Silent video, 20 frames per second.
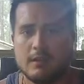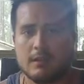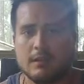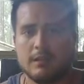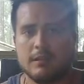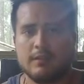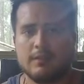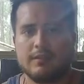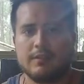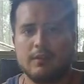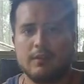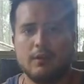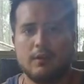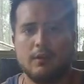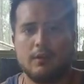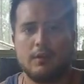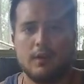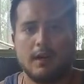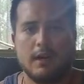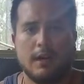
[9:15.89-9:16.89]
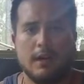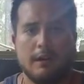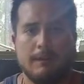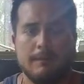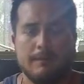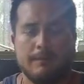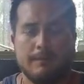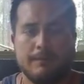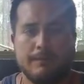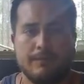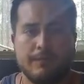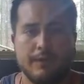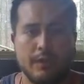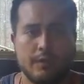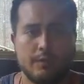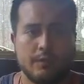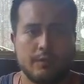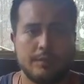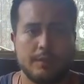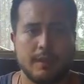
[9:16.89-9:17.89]
And so
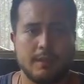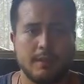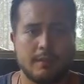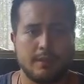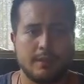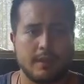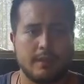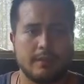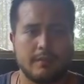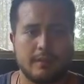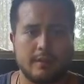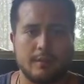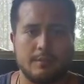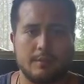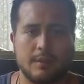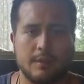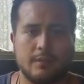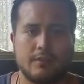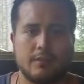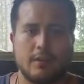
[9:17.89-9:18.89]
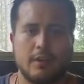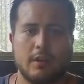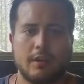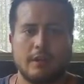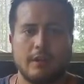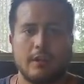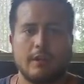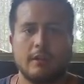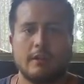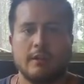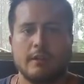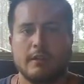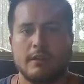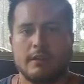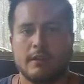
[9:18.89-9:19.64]
those would be the things that you're pressing on here.